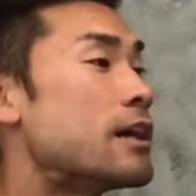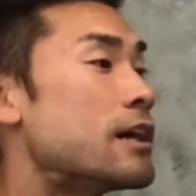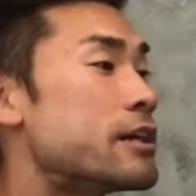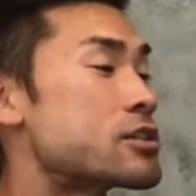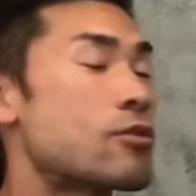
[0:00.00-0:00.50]

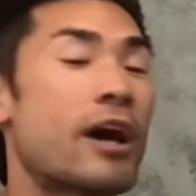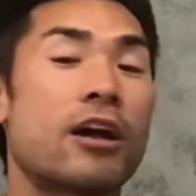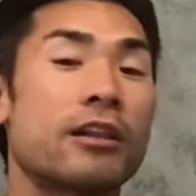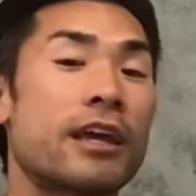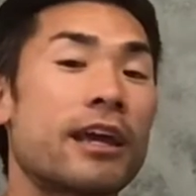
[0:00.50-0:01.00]
So
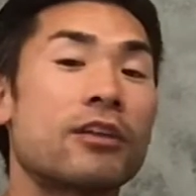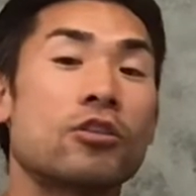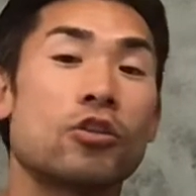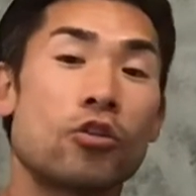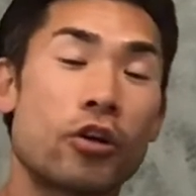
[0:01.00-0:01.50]
LA and New
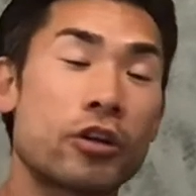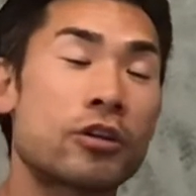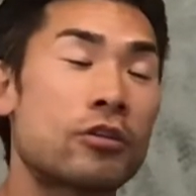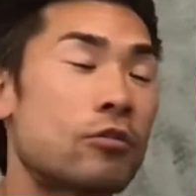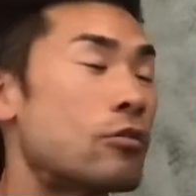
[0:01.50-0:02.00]

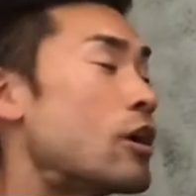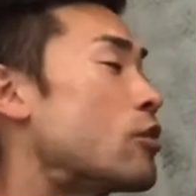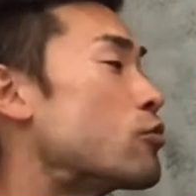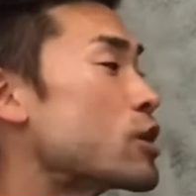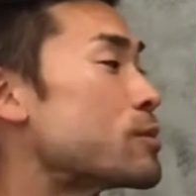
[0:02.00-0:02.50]
York,
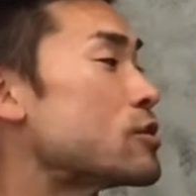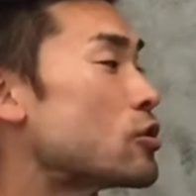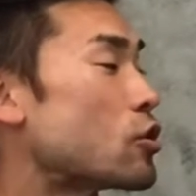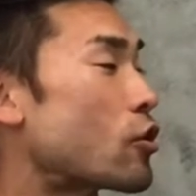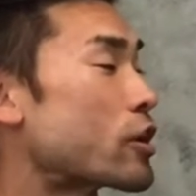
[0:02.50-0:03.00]
Rugby
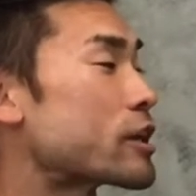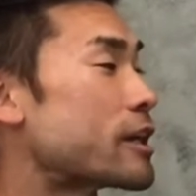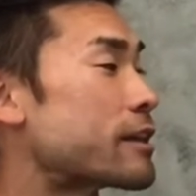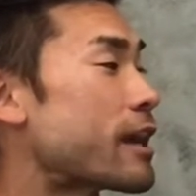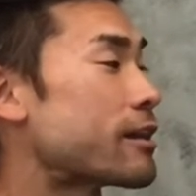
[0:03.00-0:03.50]
New York,
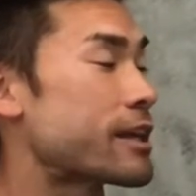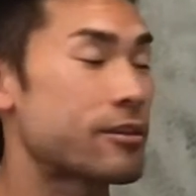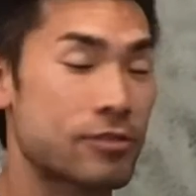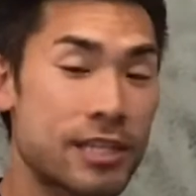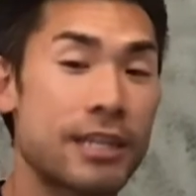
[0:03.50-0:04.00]
and the LA
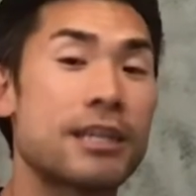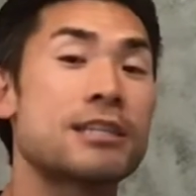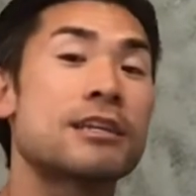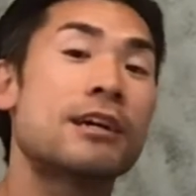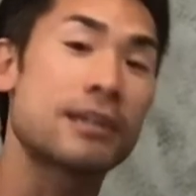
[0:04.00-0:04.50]

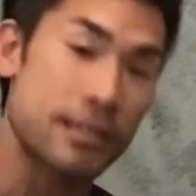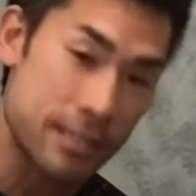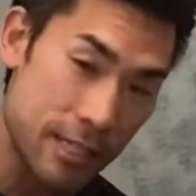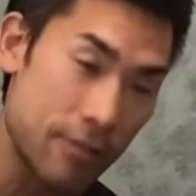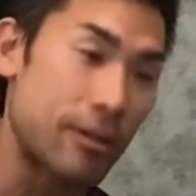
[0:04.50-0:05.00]
Guiltinis
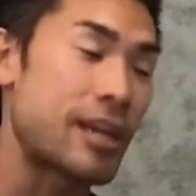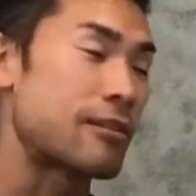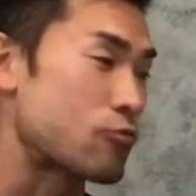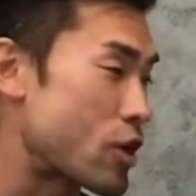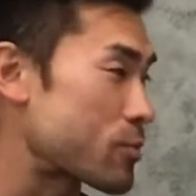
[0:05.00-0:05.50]
continue
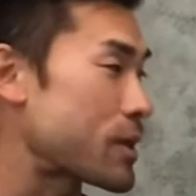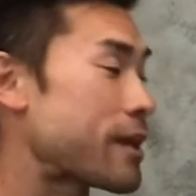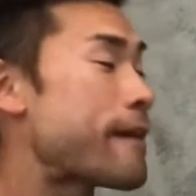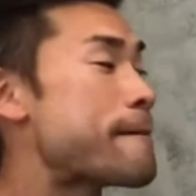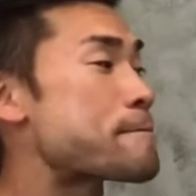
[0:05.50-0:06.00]
in
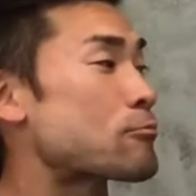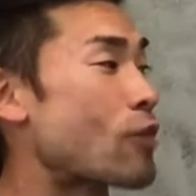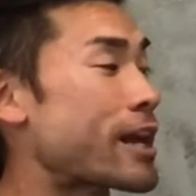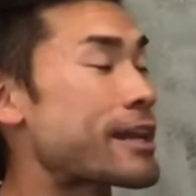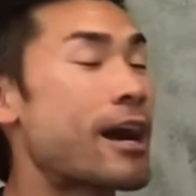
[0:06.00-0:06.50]
rugby.
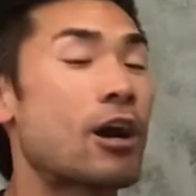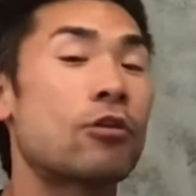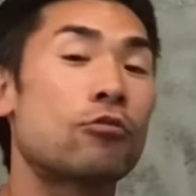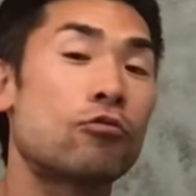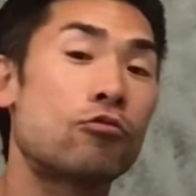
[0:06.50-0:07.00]
Right
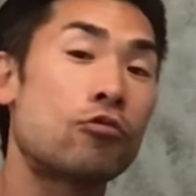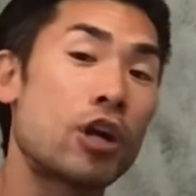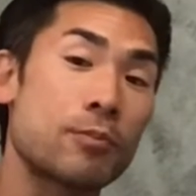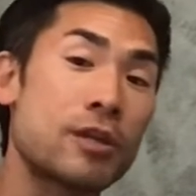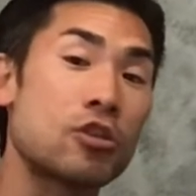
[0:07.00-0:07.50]
now,
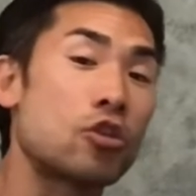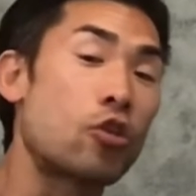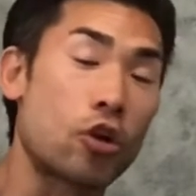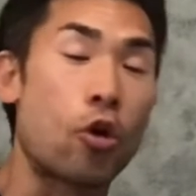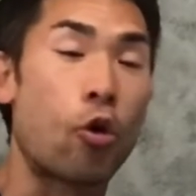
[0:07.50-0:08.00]
Rugby New
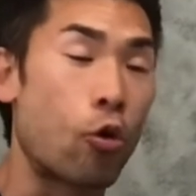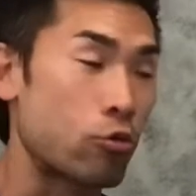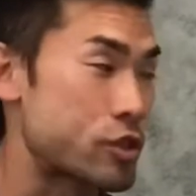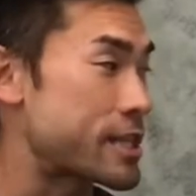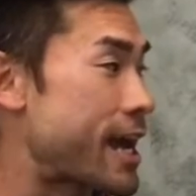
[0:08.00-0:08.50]
York
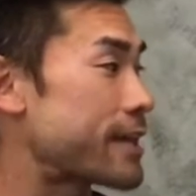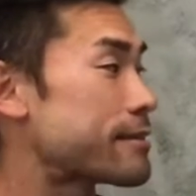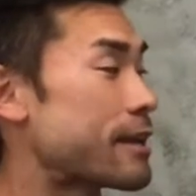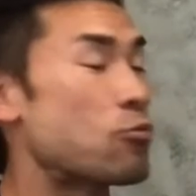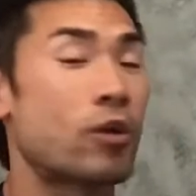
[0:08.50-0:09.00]
holds that.
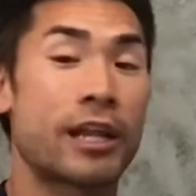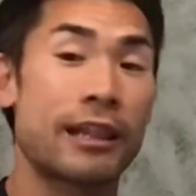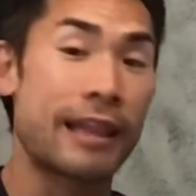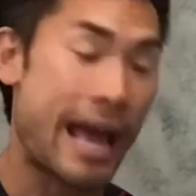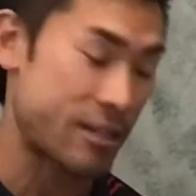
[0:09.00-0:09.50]
They won it
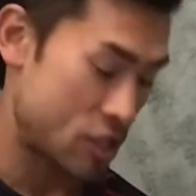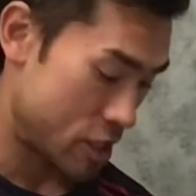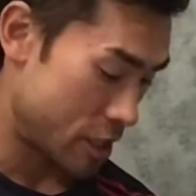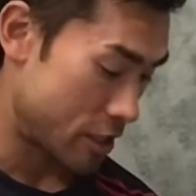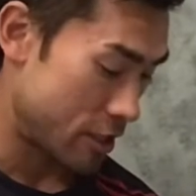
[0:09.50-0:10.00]
last
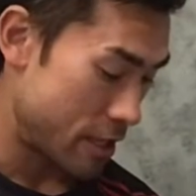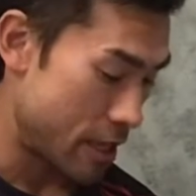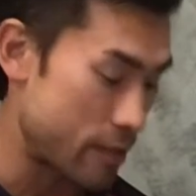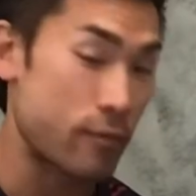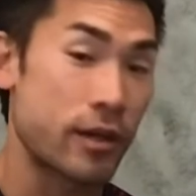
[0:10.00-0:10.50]
year
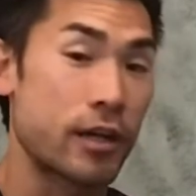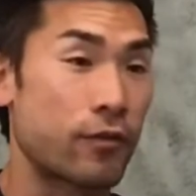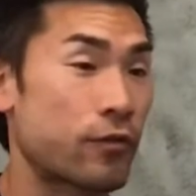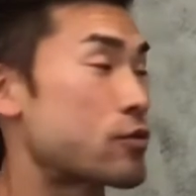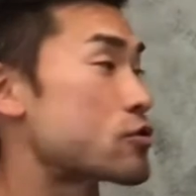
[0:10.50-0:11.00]
in the very
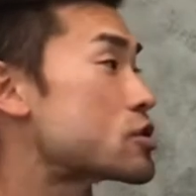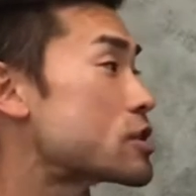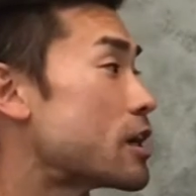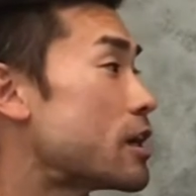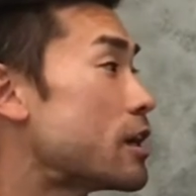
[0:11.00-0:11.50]
first
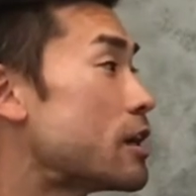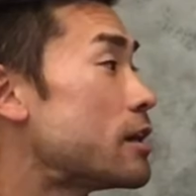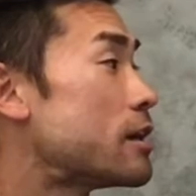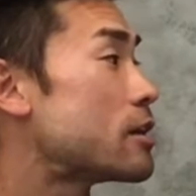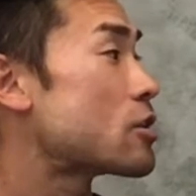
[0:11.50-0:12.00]

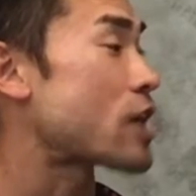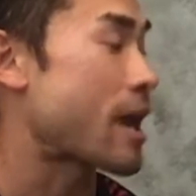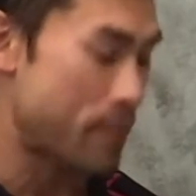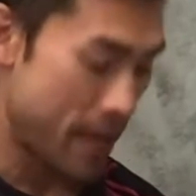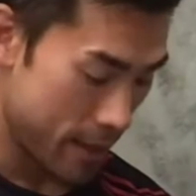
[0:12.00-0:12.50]

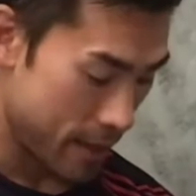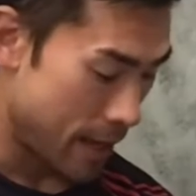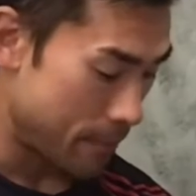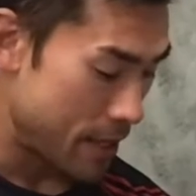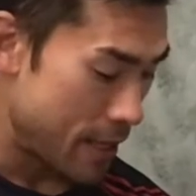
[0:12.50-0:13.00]
Champagne
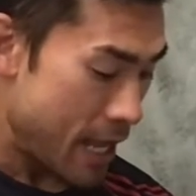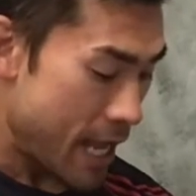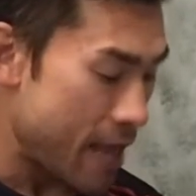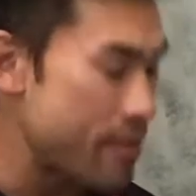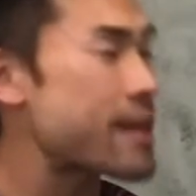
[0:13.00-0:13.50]
Cup.
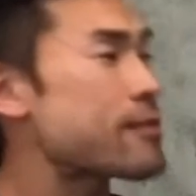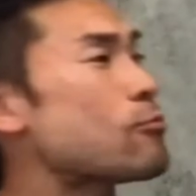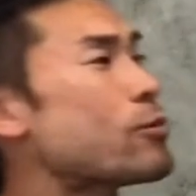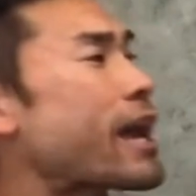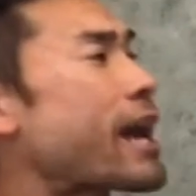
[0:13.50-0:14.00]
And then
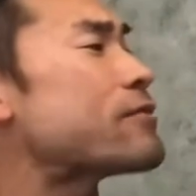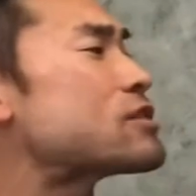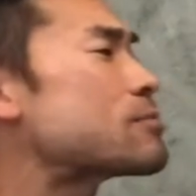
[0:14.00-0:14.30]
we have something